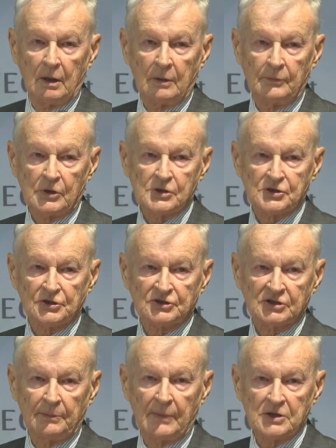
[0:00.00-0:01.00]

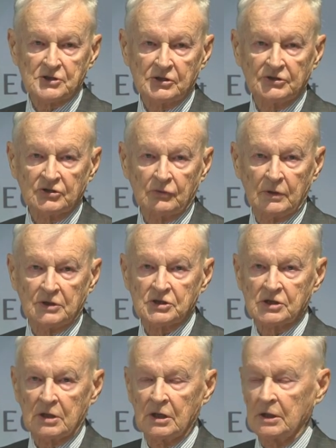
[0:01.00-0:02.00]
Emergency measures,
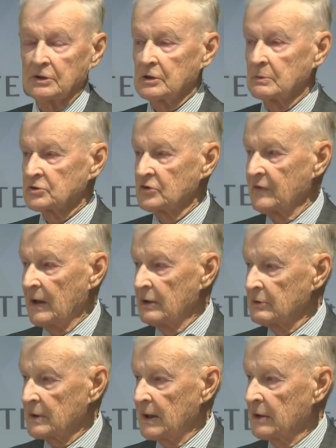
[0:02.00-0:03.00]
which, in terms of
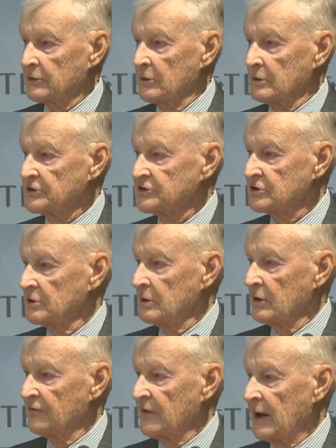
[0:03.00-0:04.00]
our calculus,
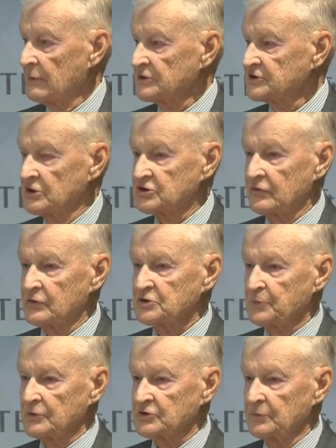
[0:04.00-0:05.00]
of our sense of
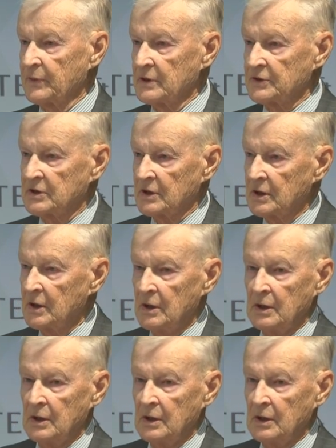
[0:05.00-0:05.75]
responsibility,